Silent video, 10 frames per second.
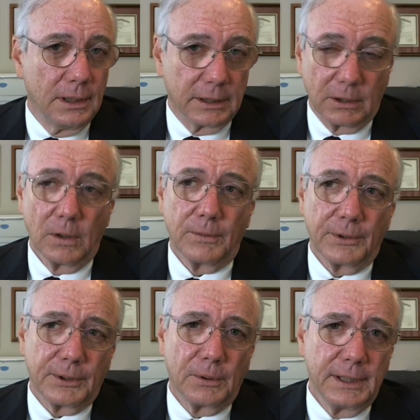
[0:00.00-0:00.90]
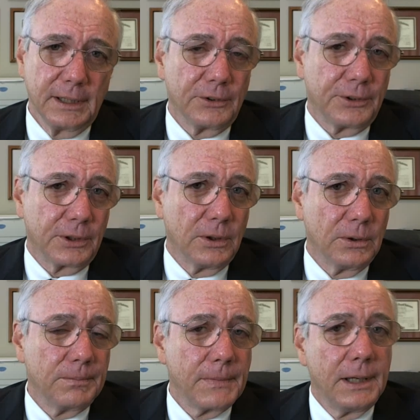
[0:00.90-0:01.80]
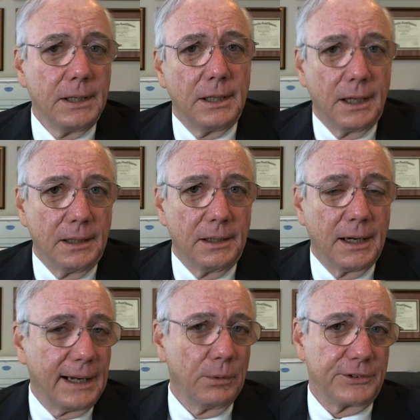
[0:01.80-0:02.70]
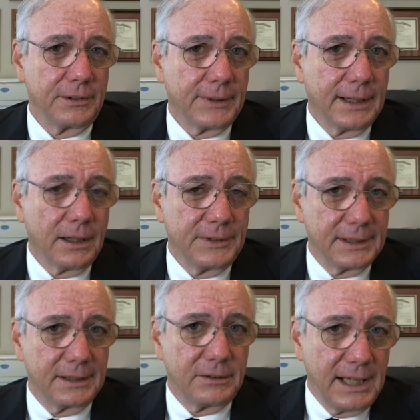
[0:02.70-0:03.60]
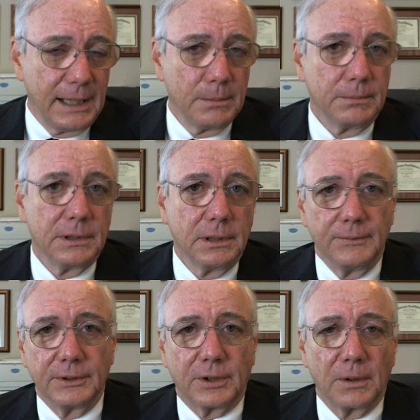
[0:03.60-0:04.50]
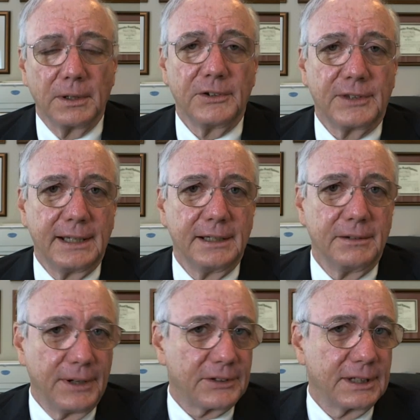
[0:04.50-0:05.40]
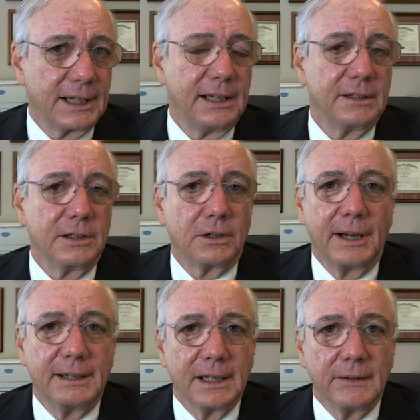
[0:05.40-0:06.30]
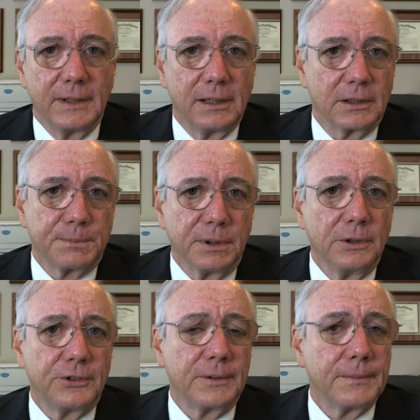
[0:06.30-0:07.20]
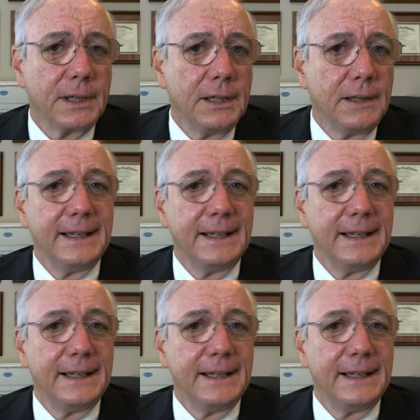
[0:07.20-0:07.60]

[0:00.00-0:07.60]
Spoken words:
a little over 30 years ago, I was involved in a team of attorneys that investigated a grain elevator explosion